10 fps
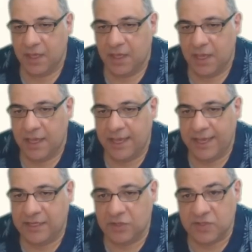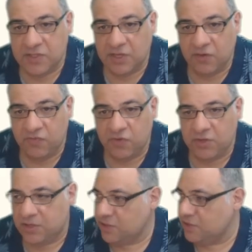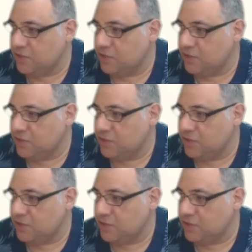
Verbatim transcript: It looks as though rook